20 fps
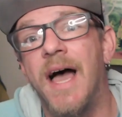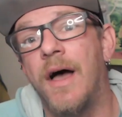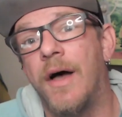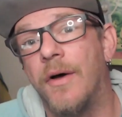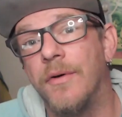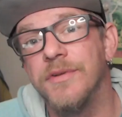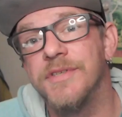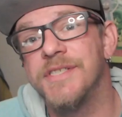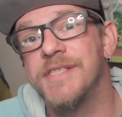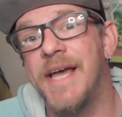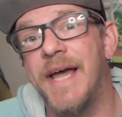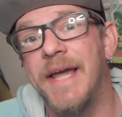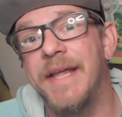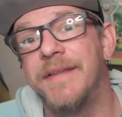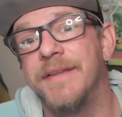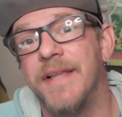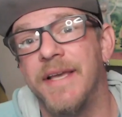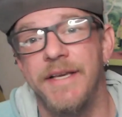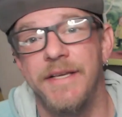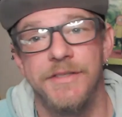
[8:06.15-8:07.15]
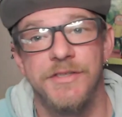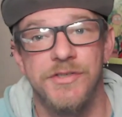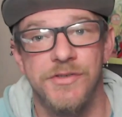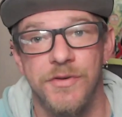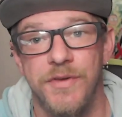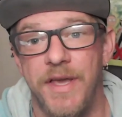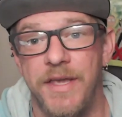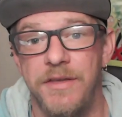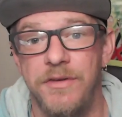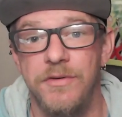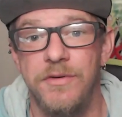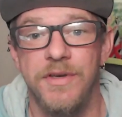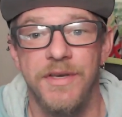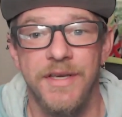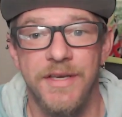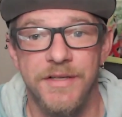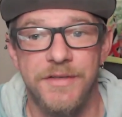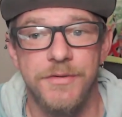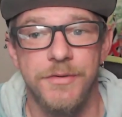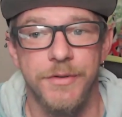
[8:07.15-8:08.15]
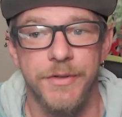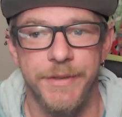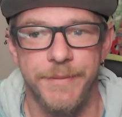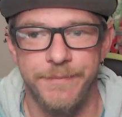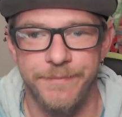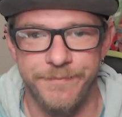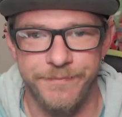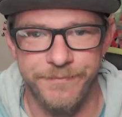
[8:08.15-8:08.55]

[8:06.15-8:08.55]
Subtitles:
outside lane so that you can get to it.